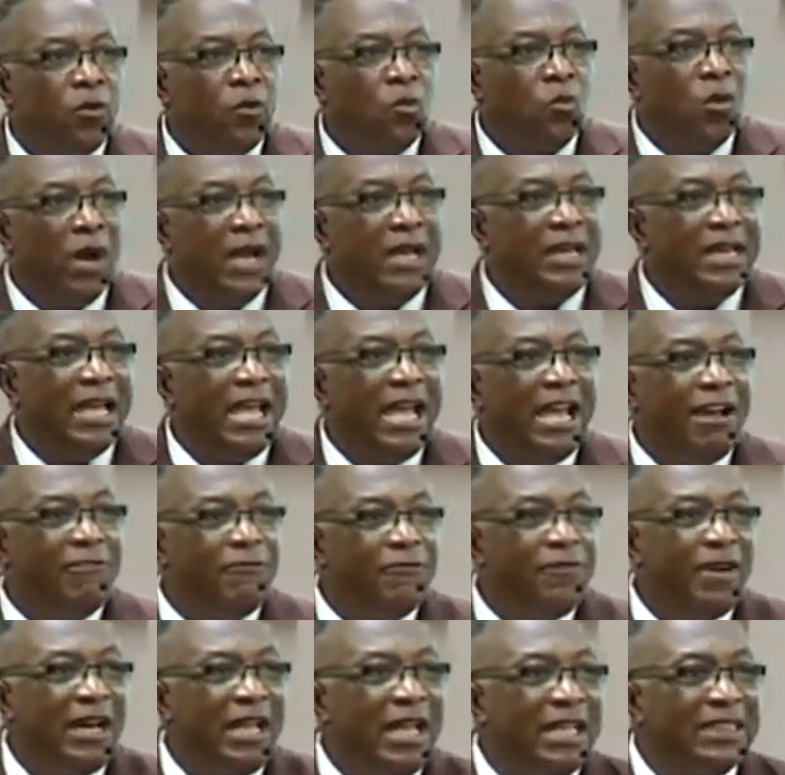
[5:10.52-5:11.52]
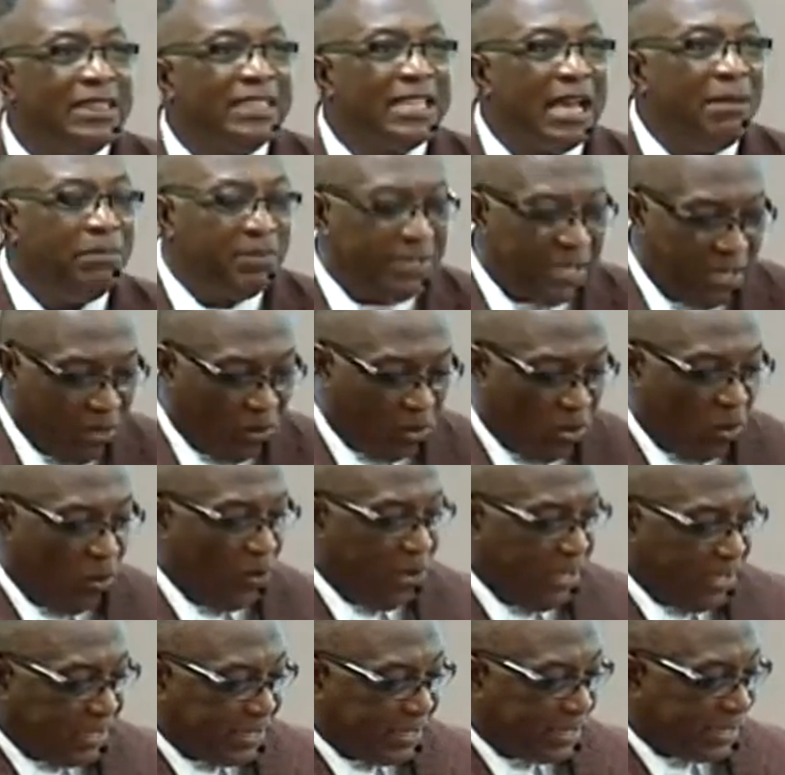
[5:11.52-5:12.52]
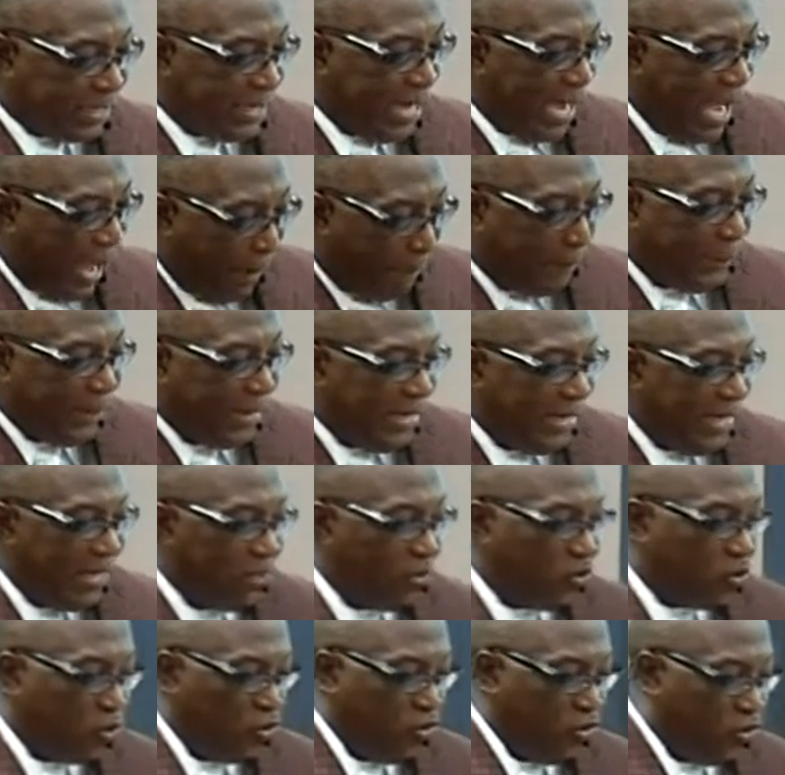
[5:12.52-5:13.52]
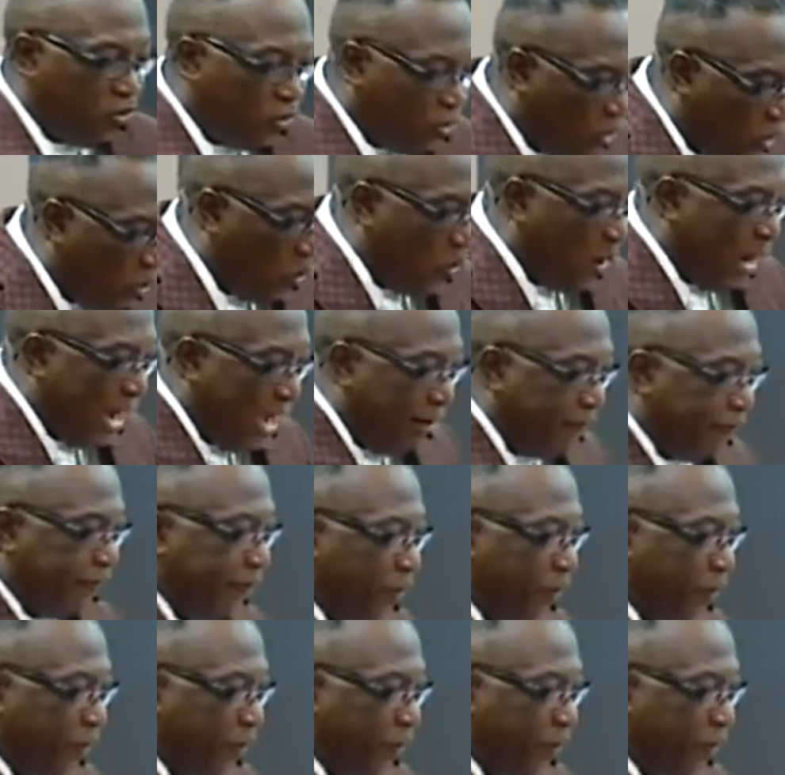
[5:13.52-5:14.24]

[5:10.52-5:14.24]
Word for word: Whenever something good is happening to you and